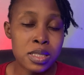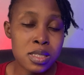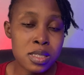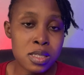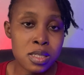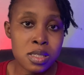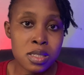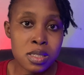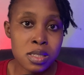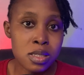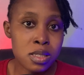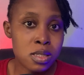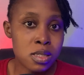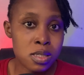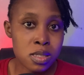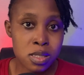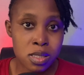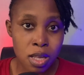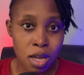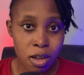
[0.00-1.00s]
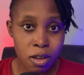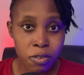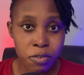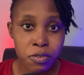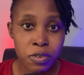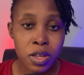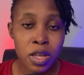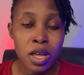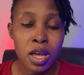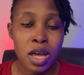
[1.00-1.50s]
staff
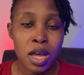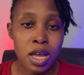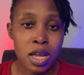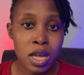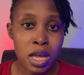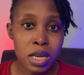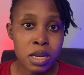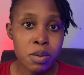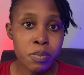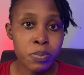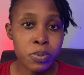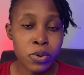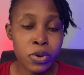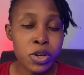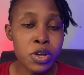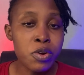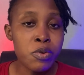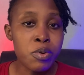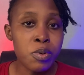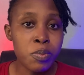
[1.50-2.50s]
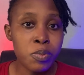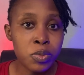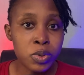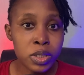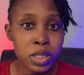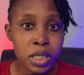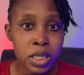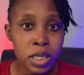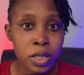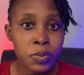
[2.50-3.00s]
and employee
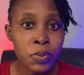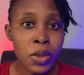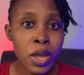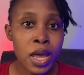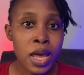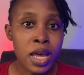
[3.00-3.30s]
remotely,